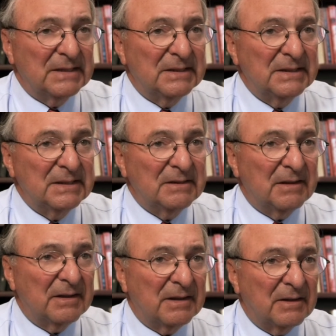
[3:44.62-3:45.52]
in
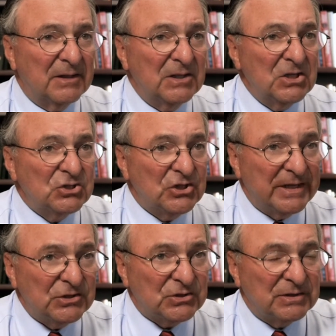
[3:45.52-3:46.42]
the
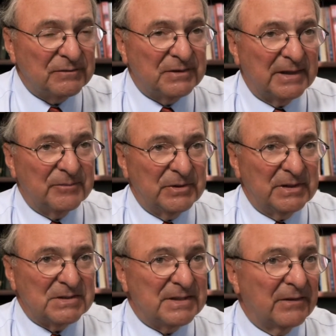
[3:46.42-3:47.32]
initiation of
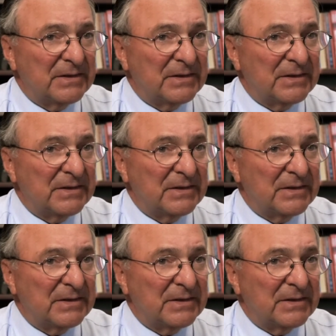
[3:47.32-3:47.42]
diabetes.